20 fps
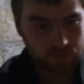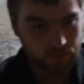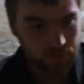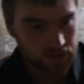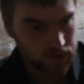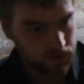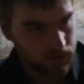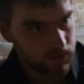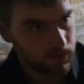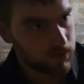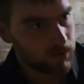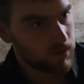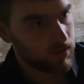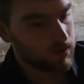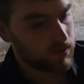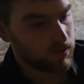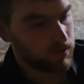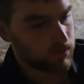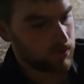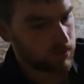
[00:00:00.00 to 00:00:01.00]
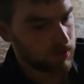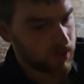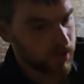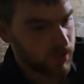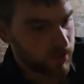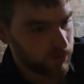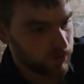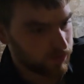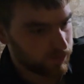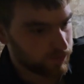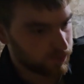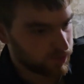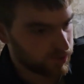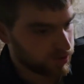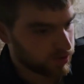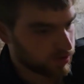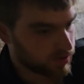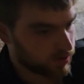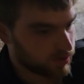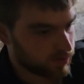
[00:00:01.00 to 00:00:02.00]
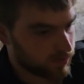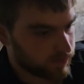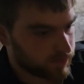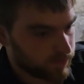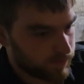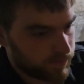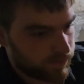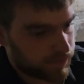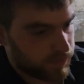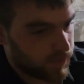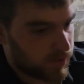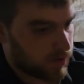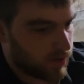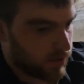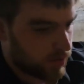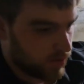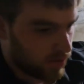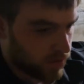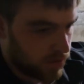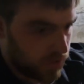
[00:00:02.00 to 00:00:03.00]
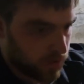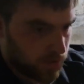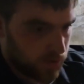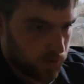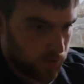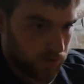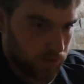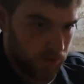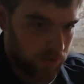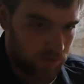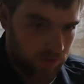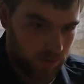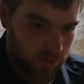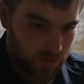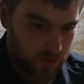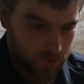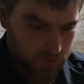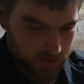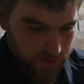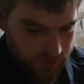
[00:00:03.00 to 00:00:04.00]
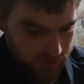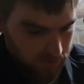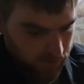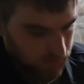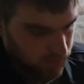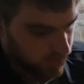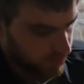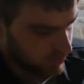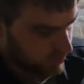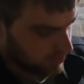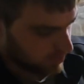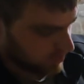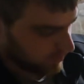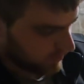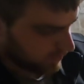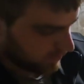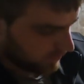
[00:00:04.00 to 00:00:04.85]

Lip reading: when you're out fishing, you'll go and take line off.